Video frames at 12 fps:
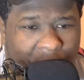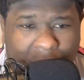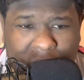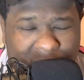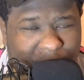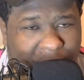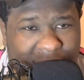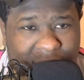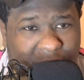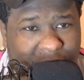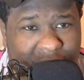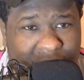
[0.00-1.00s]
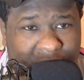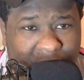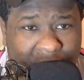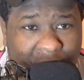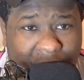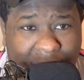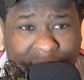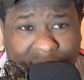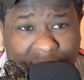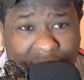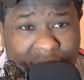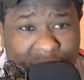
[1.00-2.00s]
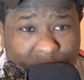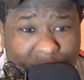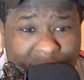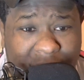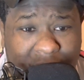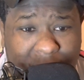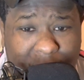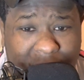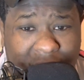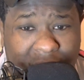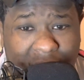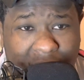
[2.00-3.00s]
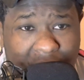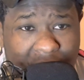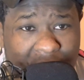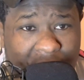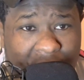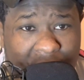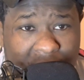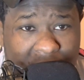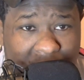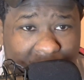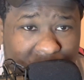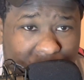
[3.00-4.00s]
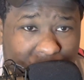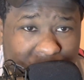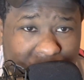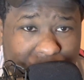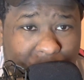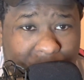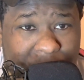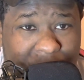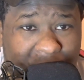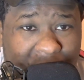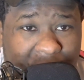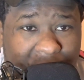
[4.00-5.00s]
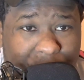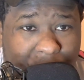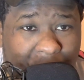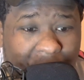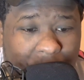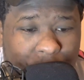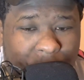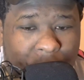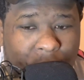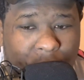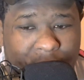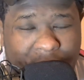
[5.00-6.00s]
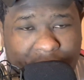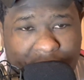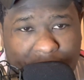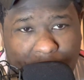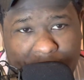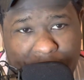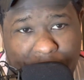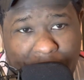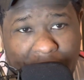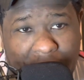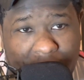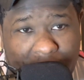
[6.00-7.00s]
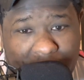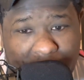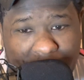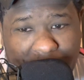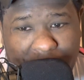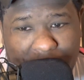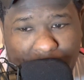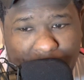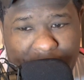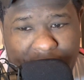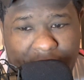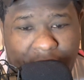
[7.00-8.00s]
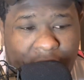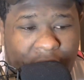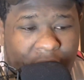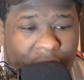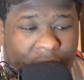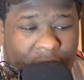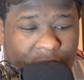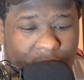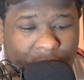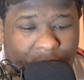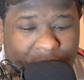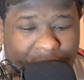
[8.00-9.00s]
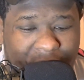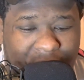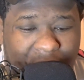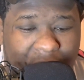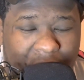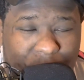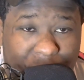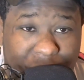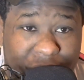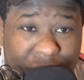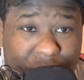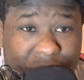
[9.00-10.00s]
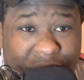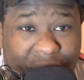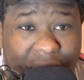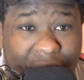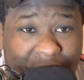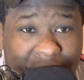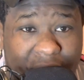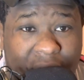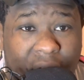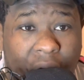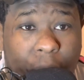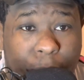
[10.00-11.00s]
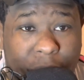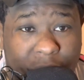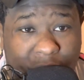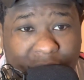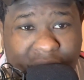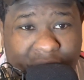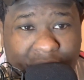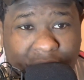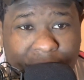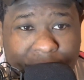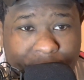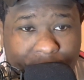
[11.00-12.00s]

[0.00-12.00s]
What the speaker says: everybody else is at the age where they could be getting towards the point of being in their prime or getting towards the getting towards, you know, that time where you could say, hey, I'm progressing.